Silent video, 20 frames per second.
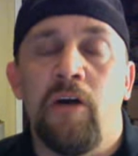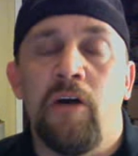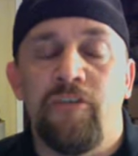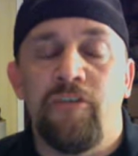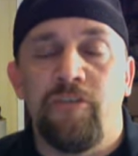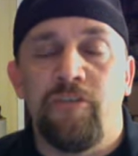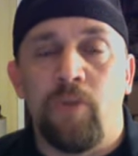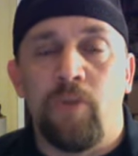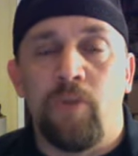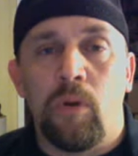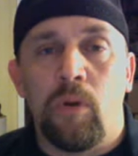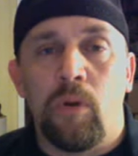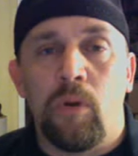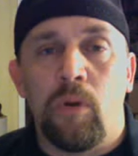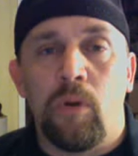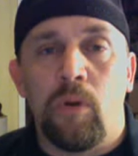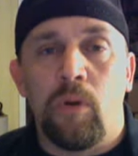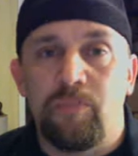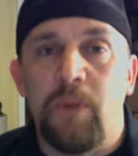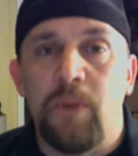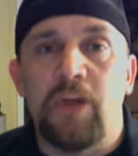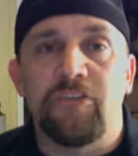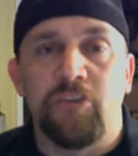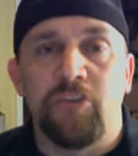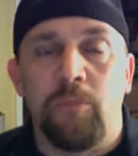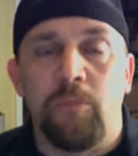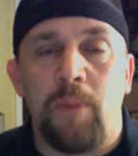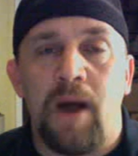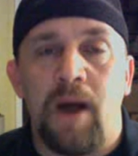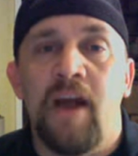for their
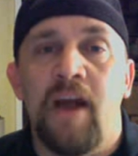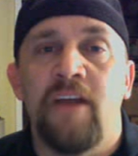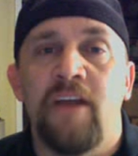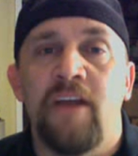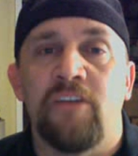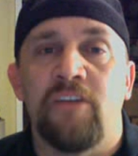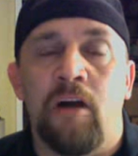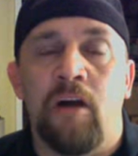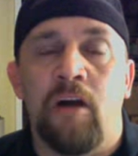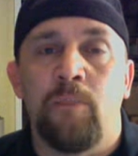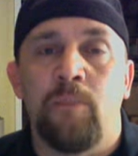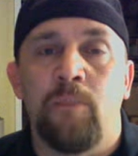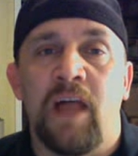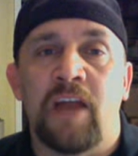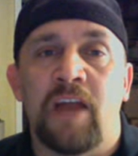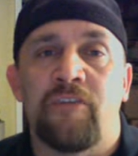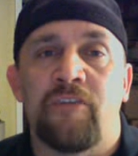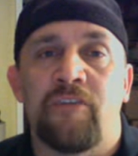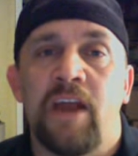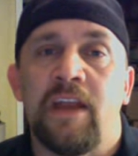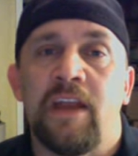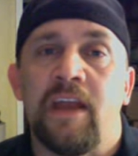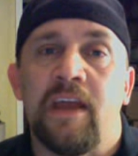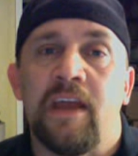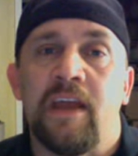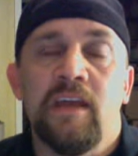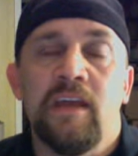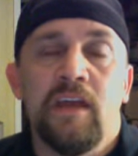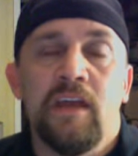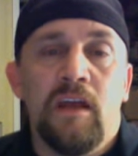special buys on Black
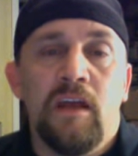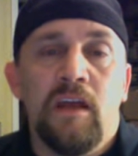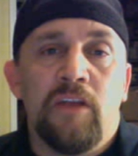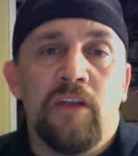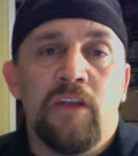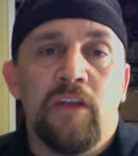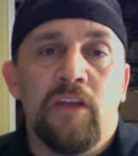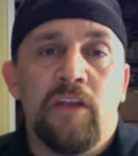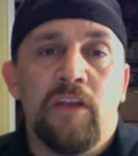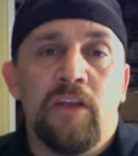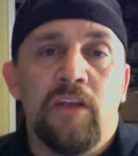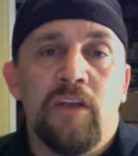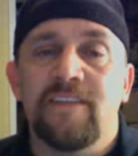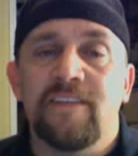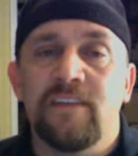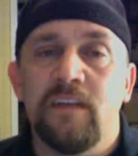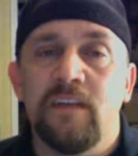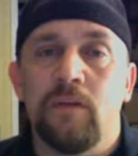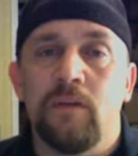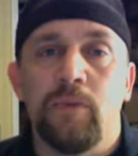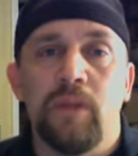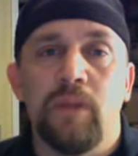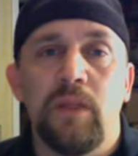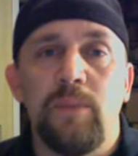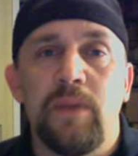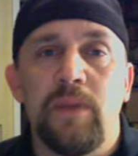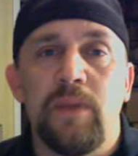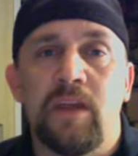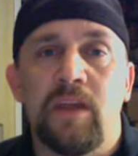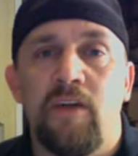Friday. So that's going to
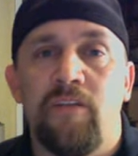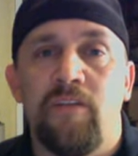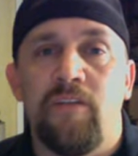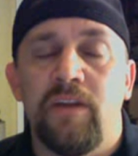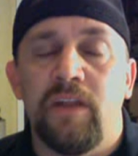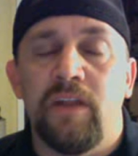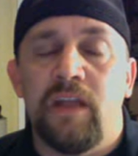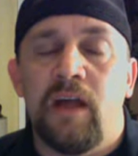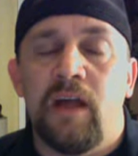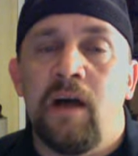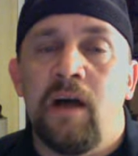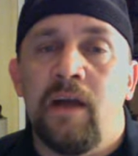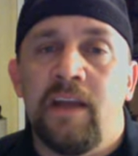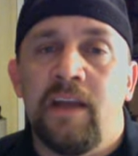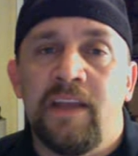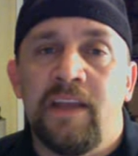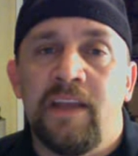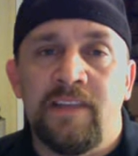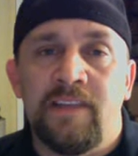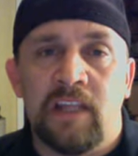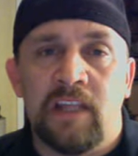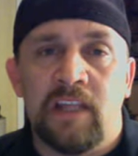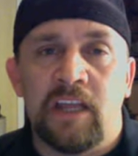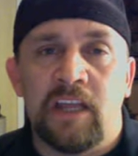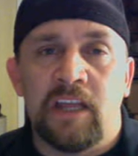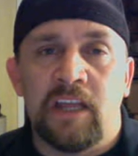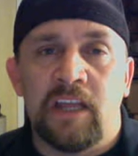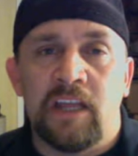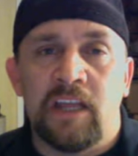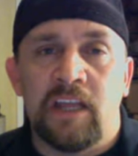really be covered in the
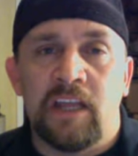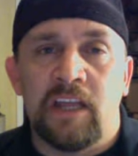electronics